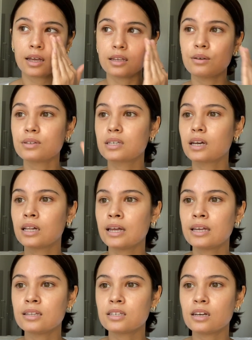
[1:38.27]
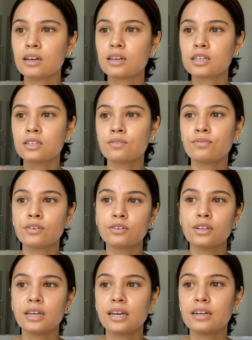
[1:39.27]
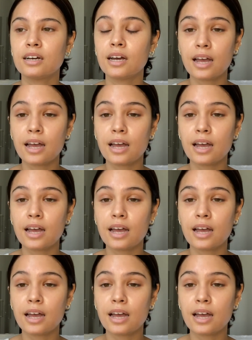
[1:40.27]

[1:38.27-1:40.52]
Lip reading: I think it was cleanser, exfoliator,